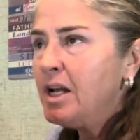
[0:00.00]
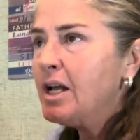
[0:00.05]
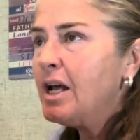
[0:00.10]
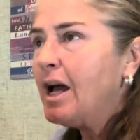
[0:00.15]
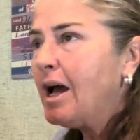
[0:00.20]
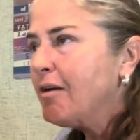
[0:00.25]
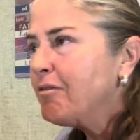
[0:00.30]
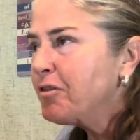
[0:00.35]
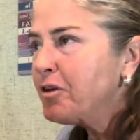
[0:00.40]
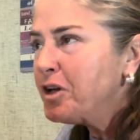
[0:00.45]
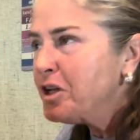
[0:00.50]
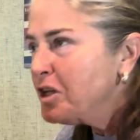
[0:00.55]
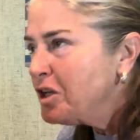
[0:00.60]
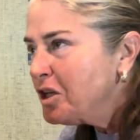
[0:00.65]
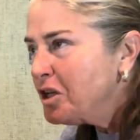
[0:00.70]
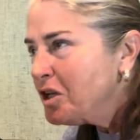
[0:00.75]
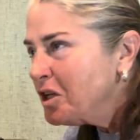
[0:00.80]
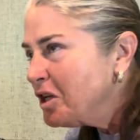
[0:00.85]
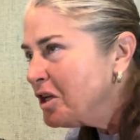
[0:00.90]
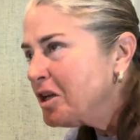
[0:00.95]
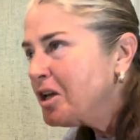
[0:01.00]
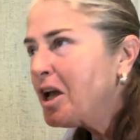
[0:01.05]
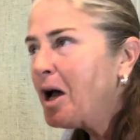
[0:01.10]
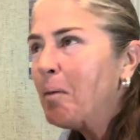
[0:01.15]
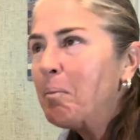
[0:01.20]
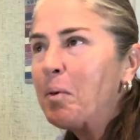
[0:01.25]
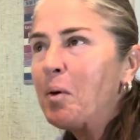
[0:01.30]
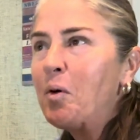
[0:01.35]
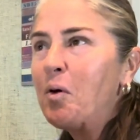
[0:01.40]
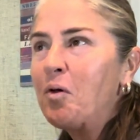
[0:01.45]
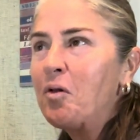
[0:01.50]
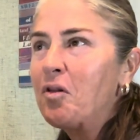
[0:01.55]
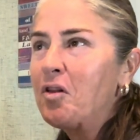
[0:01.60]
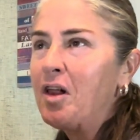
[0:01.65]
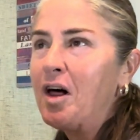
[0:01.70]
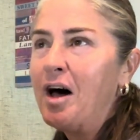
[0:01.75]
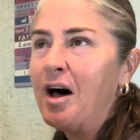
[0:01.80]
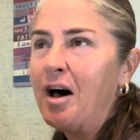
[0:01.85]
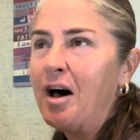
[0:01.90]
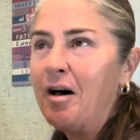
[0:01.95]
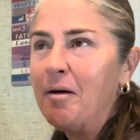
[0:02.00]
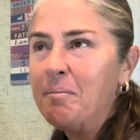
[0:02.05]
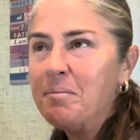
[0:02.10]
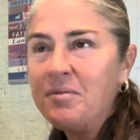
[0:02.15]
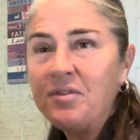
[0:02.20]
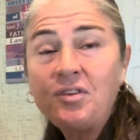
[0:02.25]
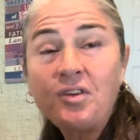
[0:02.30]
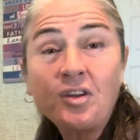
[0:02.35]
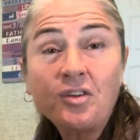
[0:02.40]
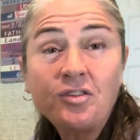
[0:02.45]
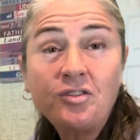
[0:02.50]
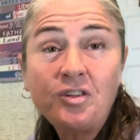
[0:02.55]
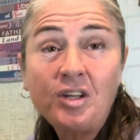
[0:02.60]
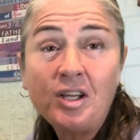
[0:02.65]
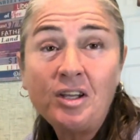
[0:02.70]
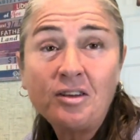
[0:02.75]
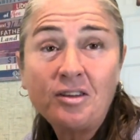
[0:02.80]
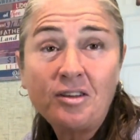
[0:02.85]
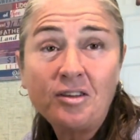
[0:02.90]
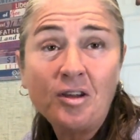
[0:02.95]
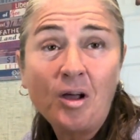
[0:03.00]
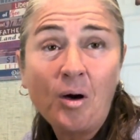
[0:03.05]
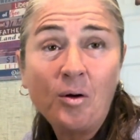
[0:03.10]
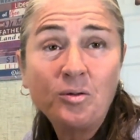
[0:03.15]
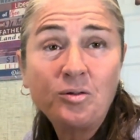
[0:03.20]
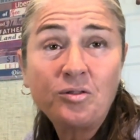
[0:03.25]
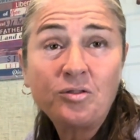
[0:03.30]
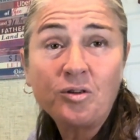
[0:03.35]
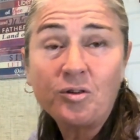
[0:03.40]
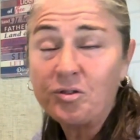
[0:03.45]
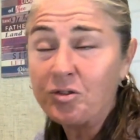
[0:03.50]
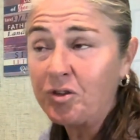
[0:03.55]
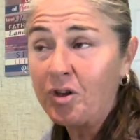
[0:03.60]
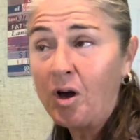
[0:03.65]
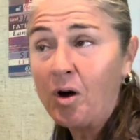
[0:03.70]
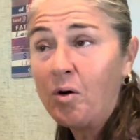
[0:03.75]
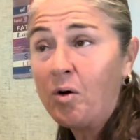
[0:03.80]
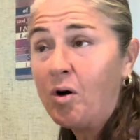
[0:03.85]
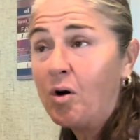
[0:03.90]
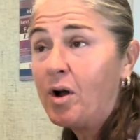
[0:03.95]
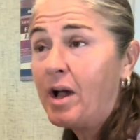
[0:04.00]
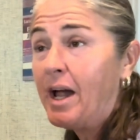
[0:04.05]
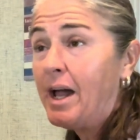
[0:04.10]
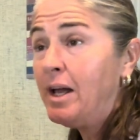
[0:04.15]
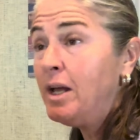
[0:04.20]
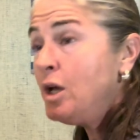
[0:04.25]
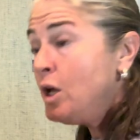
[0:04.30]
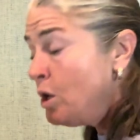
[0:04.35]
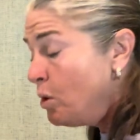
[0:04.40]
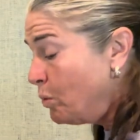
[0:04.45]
every couple 16th notes or so, okay?